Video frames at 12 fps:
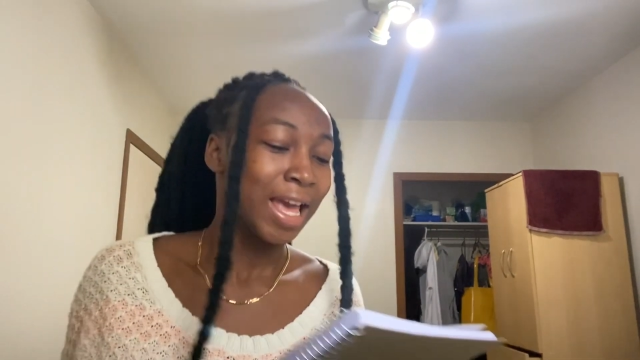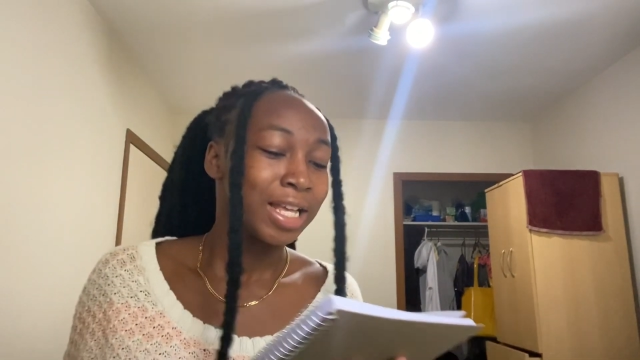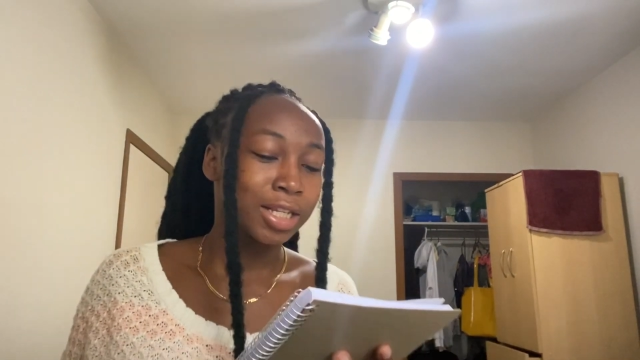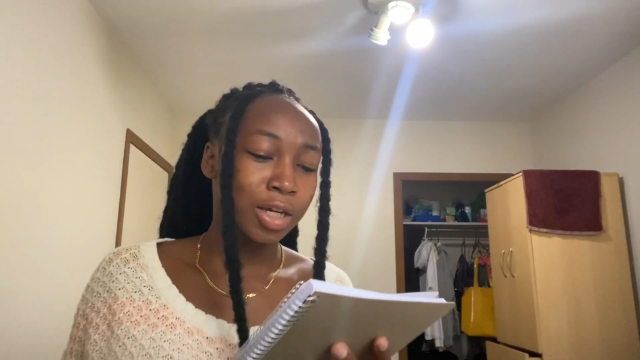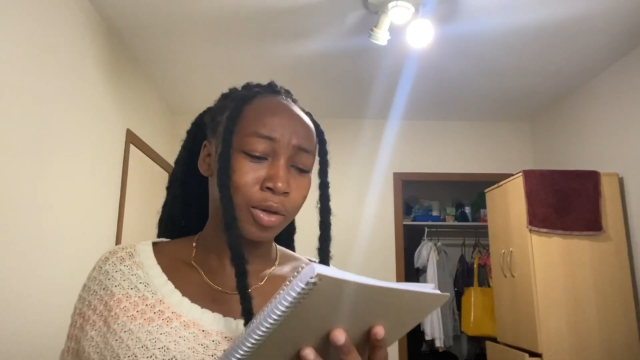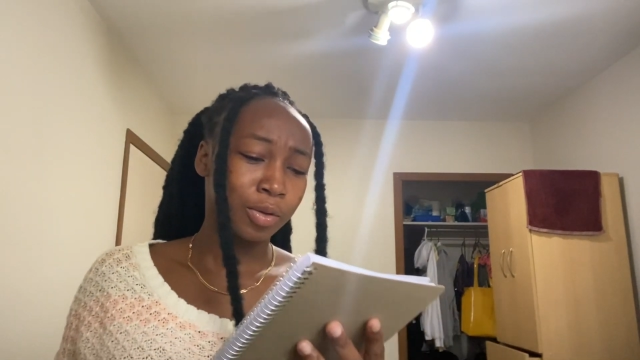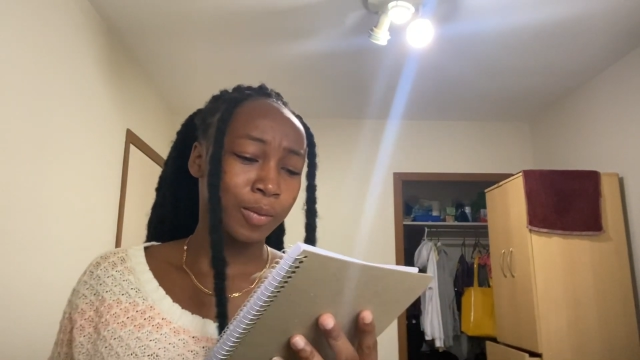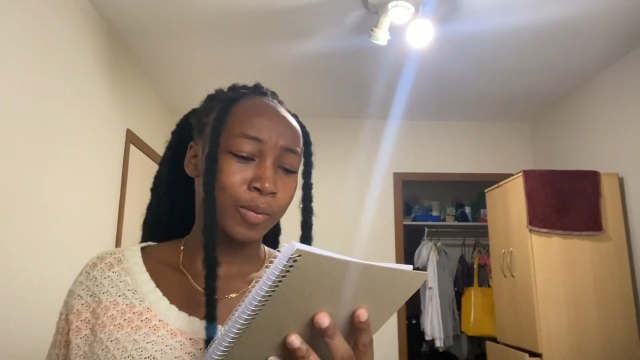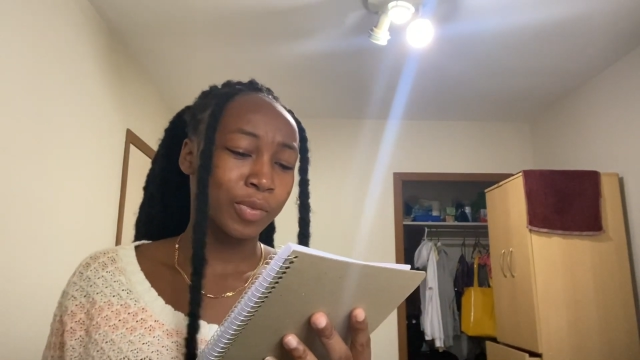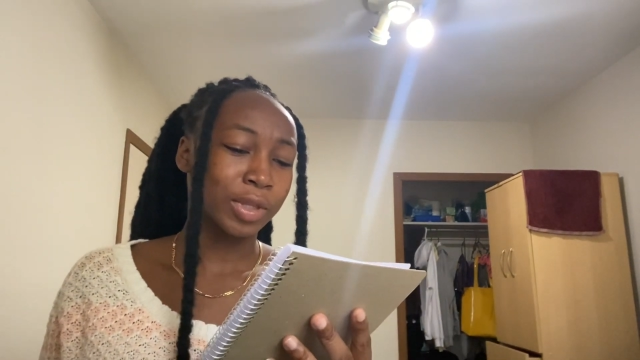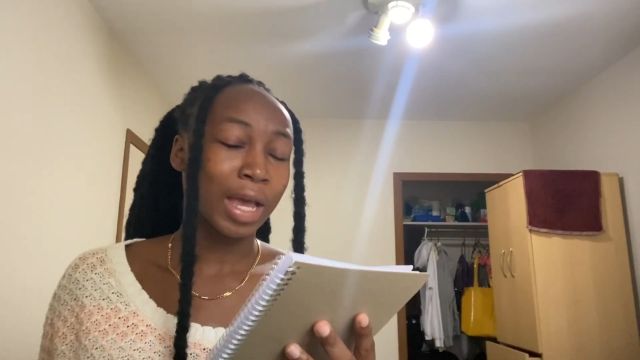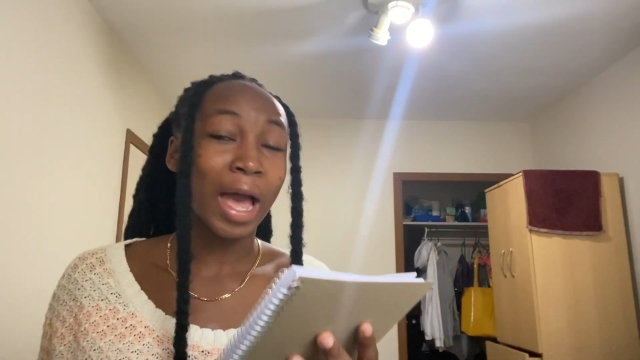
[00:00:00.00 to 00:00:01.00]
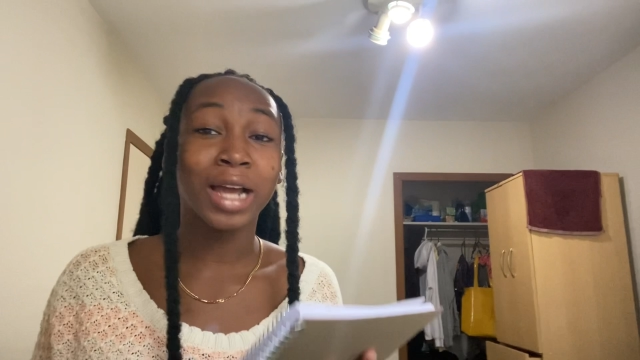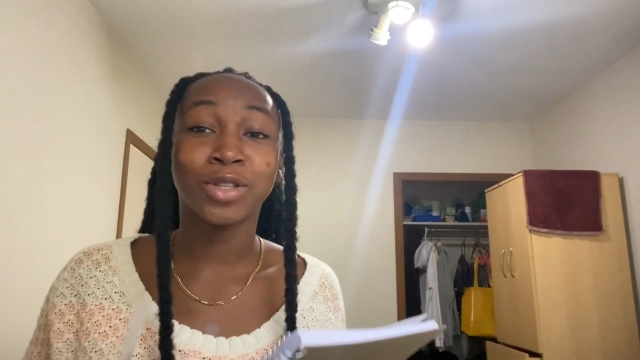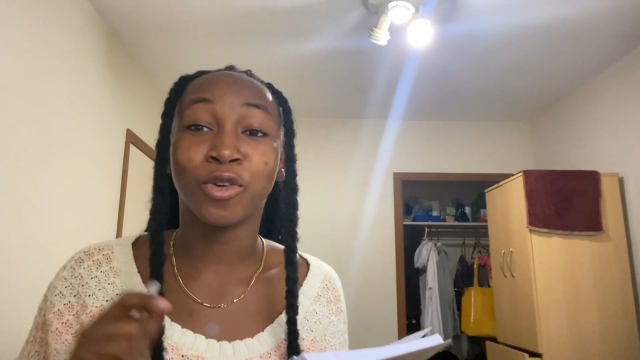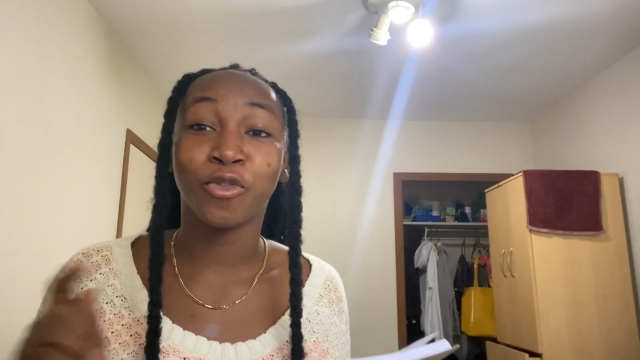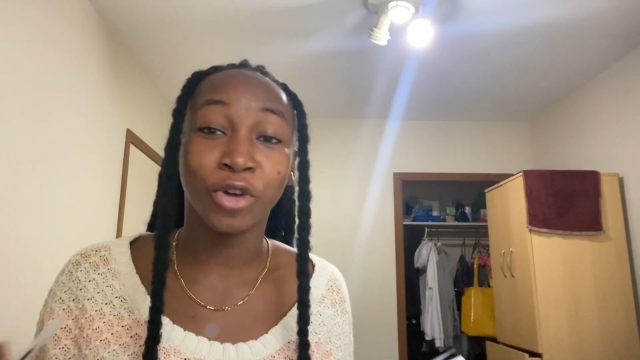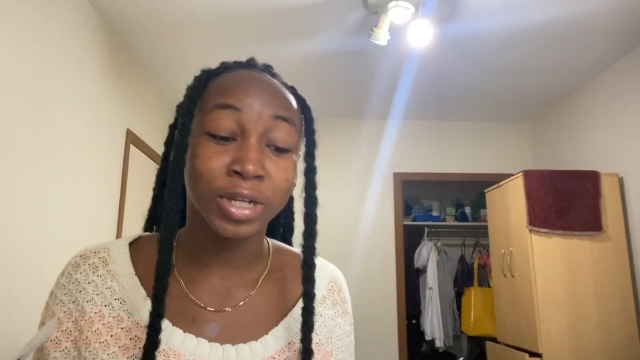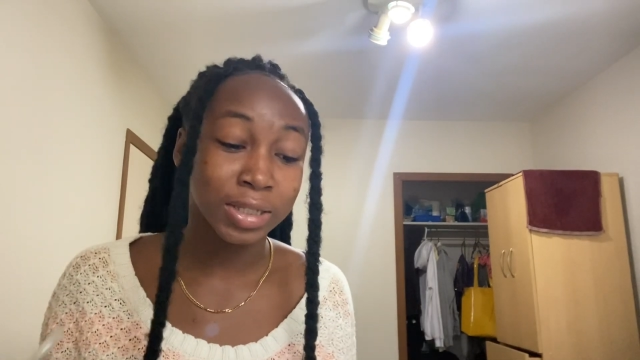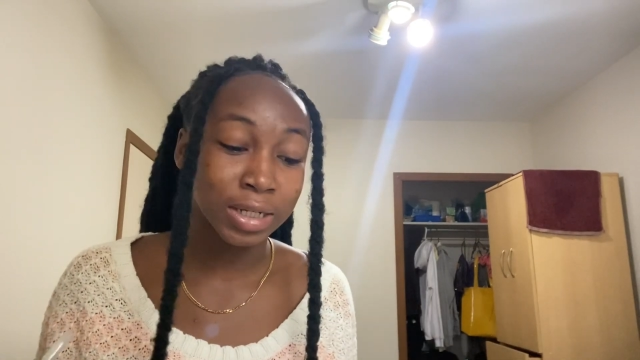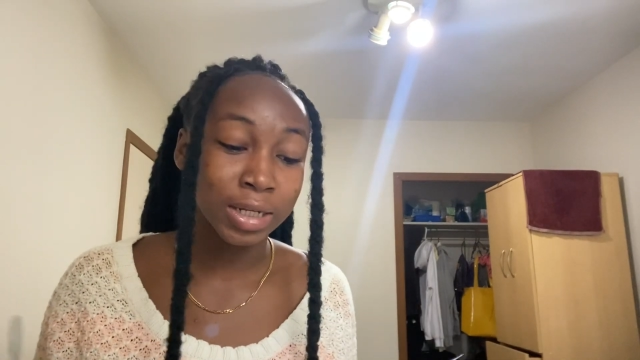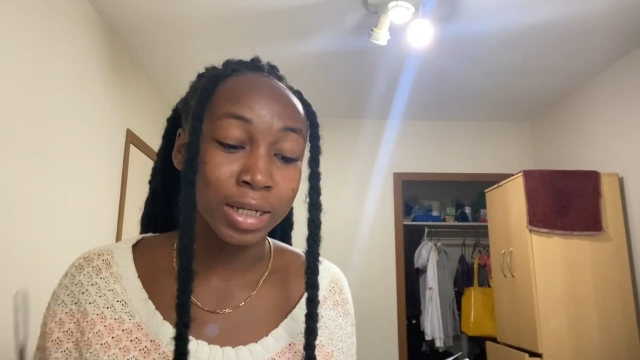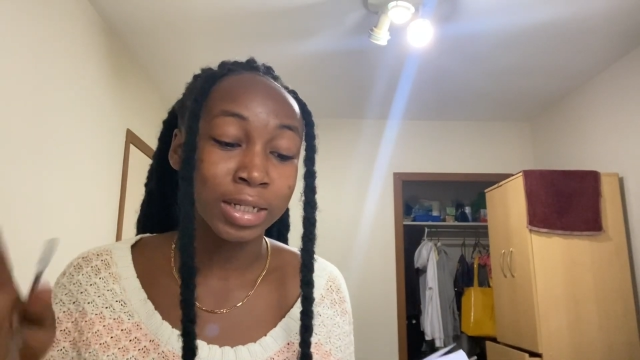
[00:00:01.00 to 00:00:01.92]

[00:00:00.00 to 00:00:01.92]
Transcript: So ask your friends in the